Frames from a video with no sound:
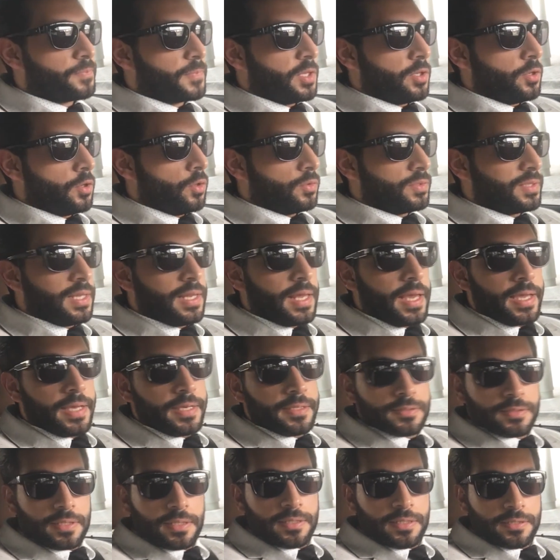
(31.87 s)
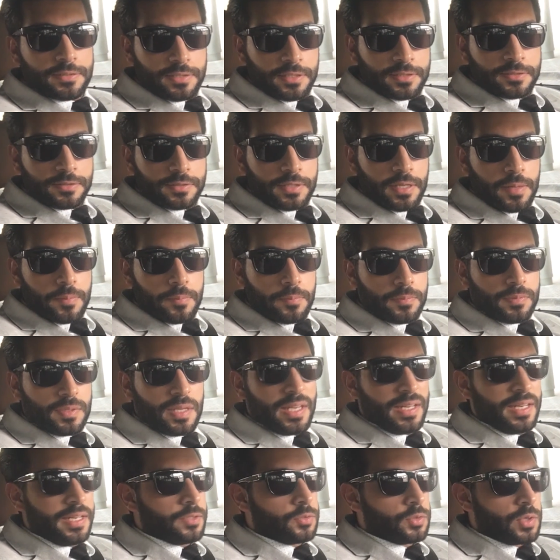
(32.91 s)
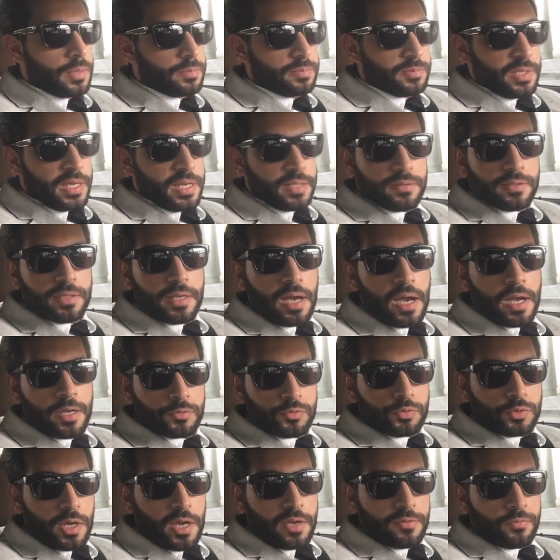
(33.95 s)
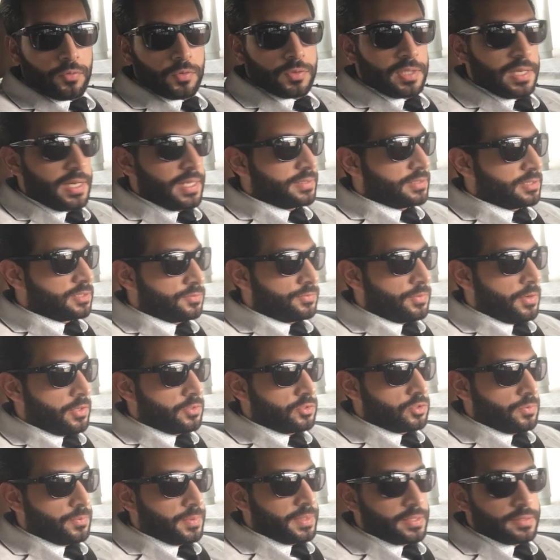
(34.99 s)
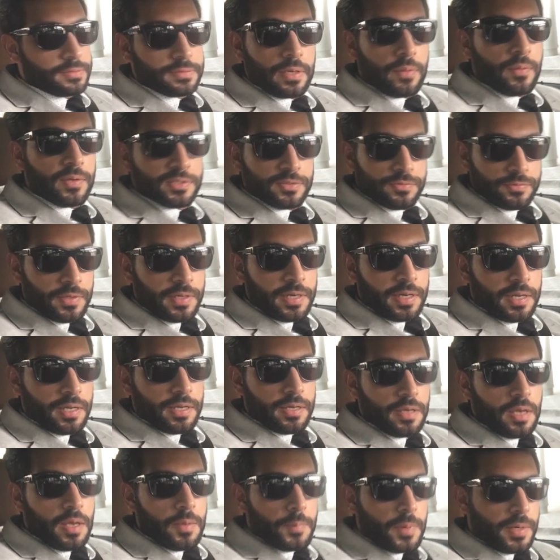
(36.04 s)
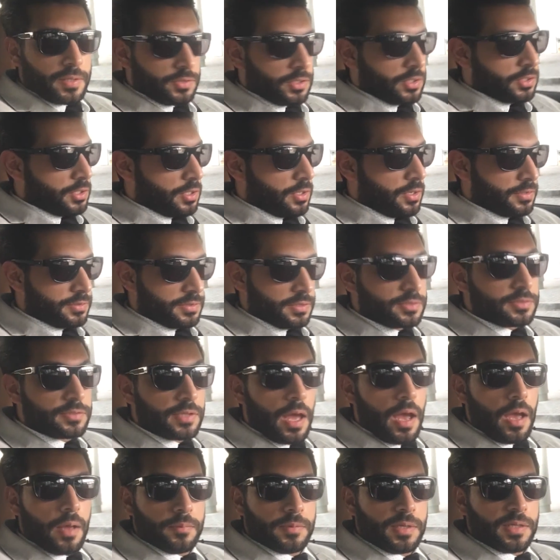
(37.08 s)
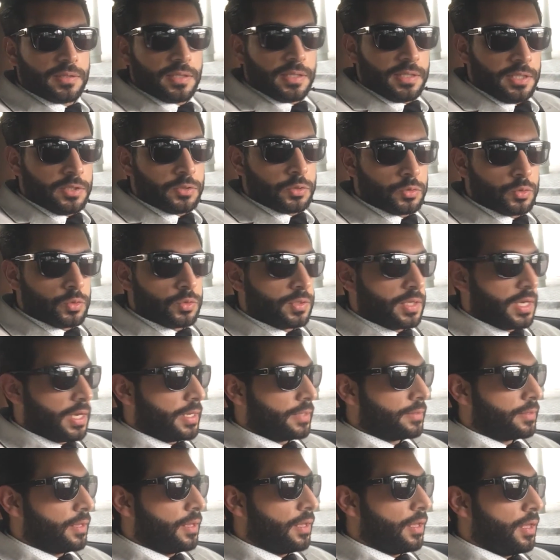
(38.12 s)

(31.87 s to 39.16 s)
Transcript: you know delays in the system they need to update the iDrive for the latest version because I was very particular this time that they need to do that